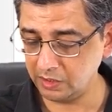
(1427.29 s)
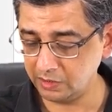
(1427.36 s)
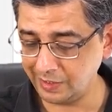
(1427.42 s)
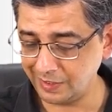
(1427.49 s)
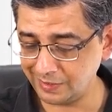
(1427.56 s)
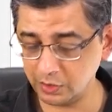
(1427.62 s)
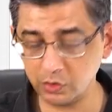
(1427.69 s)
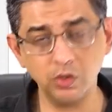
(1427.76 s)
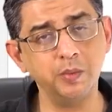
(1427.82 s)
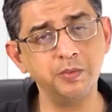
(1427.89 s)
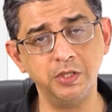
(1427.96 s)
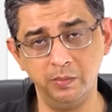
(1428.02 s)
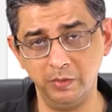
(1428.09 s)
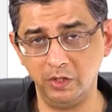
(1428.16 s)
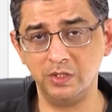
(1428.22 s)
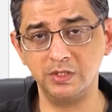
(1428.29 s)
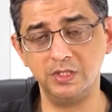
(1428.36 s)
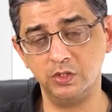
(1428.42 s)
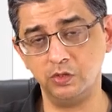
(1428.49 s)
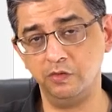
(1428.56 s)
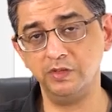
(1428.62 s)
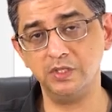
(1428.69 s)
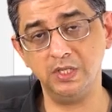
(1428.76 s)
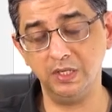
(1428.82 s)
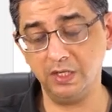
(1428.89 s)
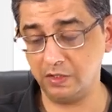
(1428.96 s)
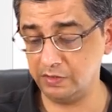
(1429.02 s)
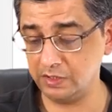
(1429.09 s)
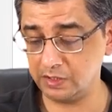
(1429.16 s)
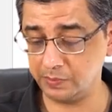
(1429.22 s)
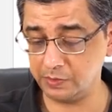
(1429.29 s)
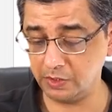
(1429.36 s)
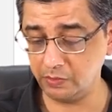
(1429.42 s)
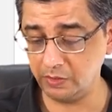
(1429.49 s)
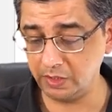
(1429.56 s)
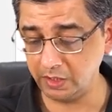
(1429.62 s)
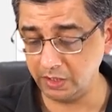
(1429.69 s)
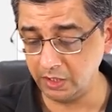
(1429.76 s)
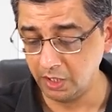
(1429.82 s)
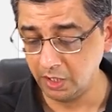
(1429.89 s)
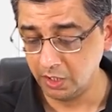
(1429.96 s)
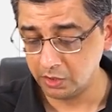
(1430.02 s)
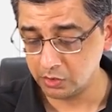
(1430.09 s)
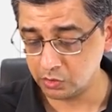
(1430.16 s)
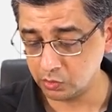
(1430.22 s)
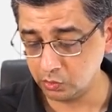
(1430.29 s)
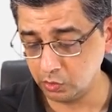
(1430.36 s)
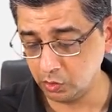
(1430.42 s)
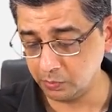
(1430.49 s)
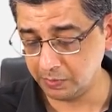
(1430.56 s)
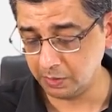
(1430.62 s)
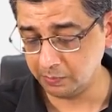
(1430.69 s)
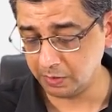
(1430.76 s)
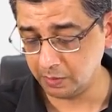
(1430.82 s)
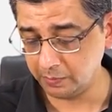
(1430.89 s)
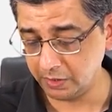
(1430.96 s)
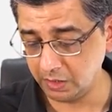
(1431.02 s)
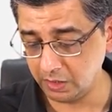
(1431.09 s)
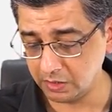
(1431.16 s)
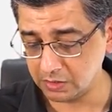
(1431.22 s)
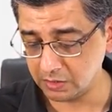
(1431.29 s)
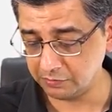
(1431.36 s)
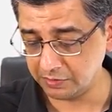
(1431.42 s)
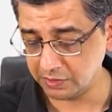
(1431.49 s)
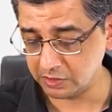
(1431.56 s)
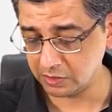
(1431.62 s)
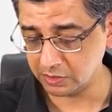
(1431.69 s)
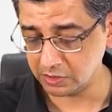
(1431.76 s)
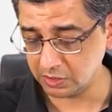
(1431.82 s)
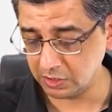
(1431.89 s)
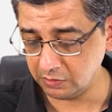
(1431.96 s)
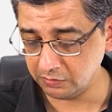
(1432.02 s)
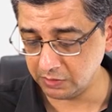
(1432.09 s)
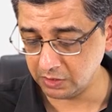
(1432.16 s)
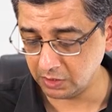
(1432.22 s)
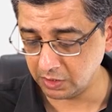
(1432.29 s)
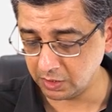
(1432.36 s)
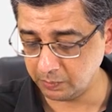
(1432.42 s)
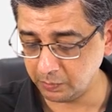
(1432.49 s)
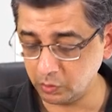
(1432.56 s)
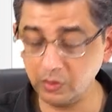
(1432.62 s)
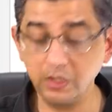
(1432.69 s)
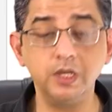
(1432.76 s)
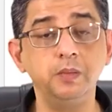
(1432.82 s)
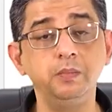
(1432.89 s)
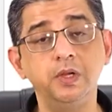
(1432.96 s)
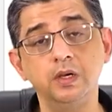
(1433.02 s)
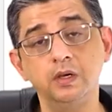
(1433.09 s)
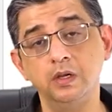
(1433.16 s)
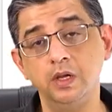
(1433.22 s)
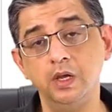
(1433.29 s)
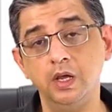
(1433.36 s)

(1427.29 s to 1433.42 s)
That is optional because it's obviously covered subsequently. Pseudo P pulmonale is a feature seen with hypokalemia.